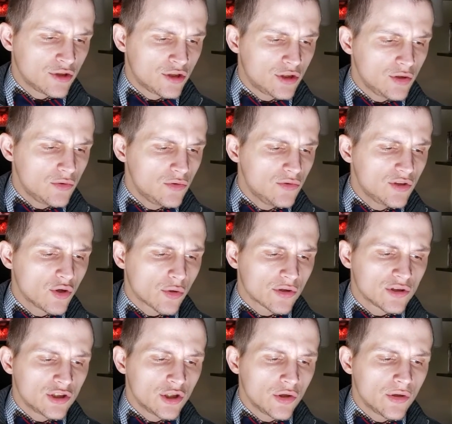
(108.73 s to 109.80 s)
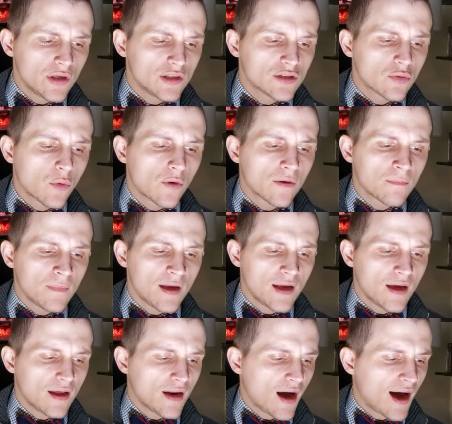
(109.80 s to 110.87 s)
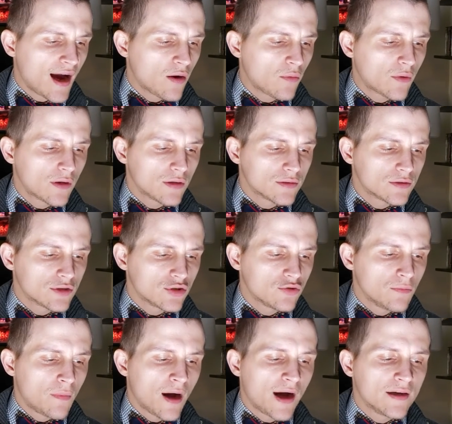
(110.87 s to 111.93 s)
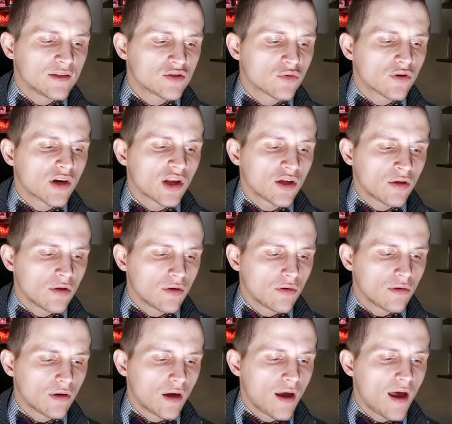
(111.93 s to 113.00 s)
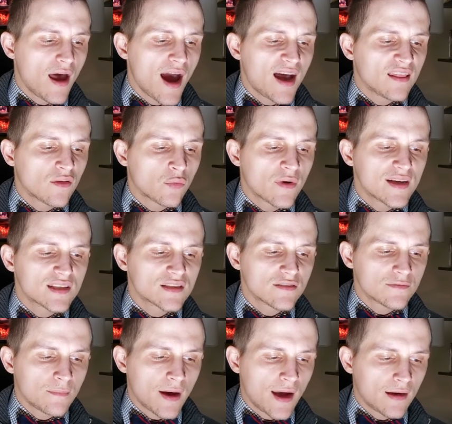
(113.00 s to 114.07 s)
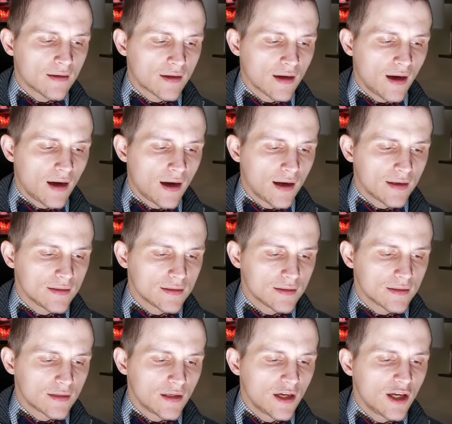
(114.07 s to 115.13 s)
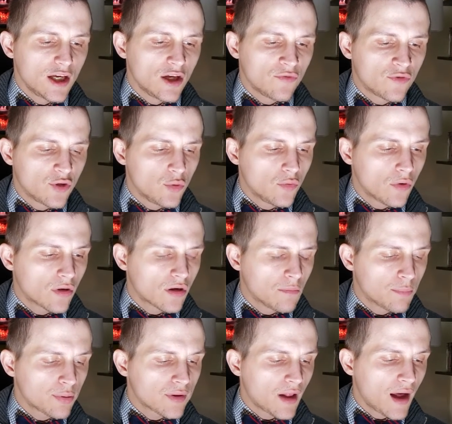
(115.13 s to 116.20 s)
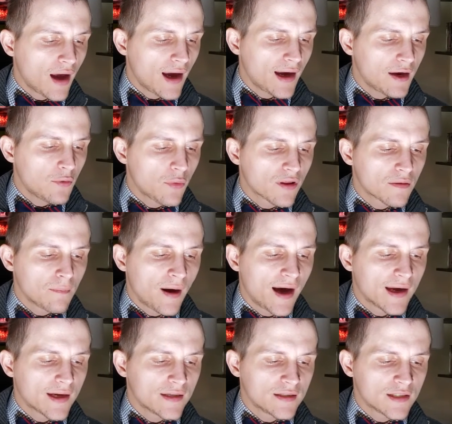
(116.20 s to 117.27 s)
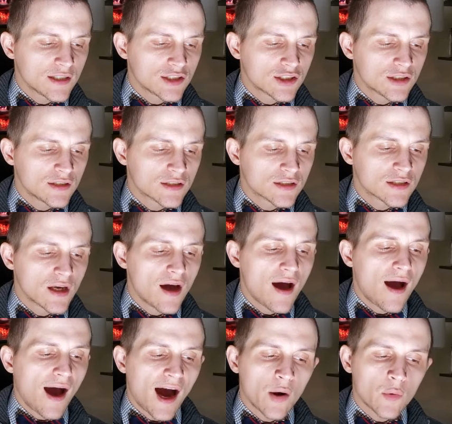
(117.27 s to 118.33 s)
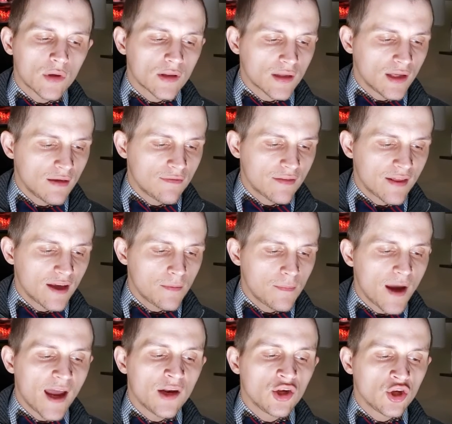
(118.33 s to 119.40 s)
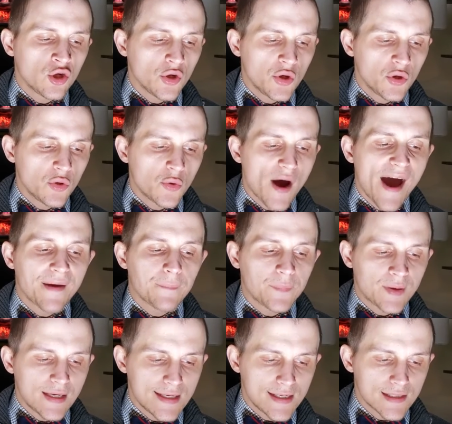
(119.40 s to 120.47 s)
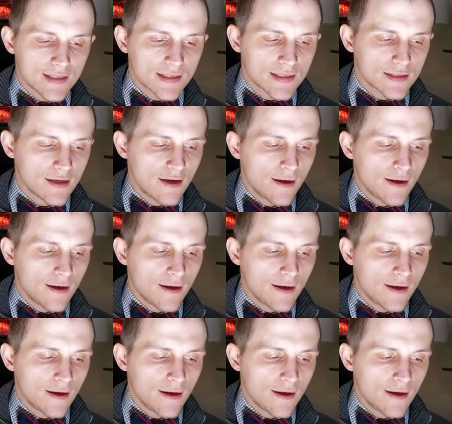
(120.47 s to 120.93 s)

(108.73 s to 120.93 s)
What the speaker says: Do your duty toward me, and I will do mine toward you, and the rest of mankind. If you will comply with my conditions, I will leave them and you at peace.